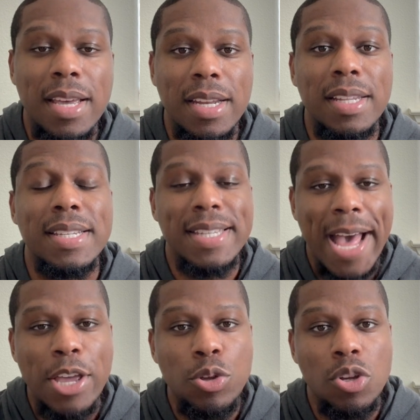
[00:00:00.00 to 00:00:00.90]
and at least now
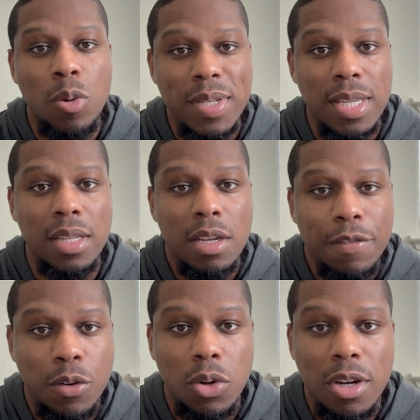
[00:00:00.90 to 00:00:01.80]
you know what to look
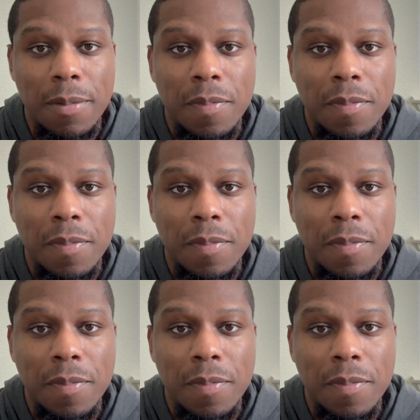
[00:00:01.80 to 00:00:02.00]
for.